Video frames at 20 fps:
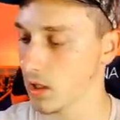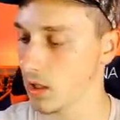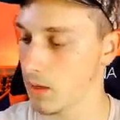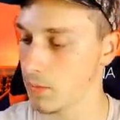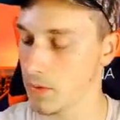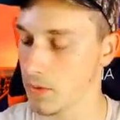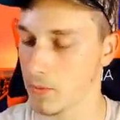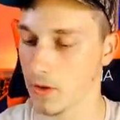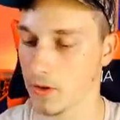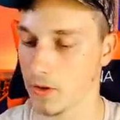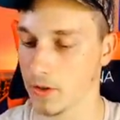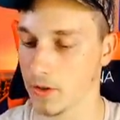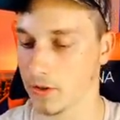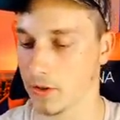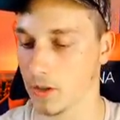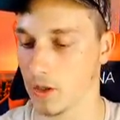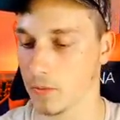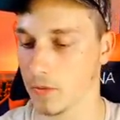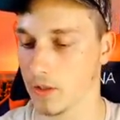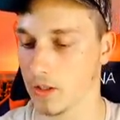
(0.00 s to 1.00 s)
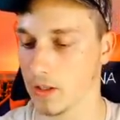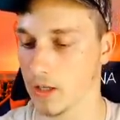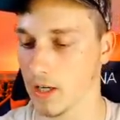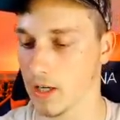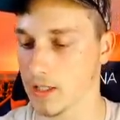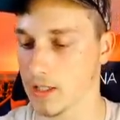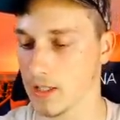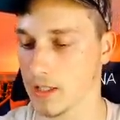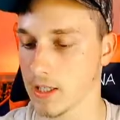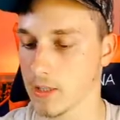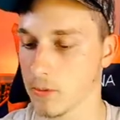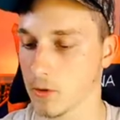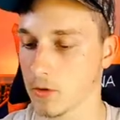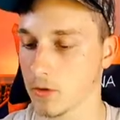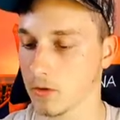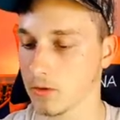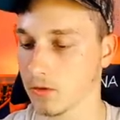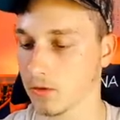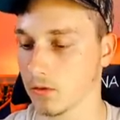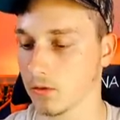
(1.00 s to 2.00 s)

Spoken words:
Can't be bothered to open it nicely anymore.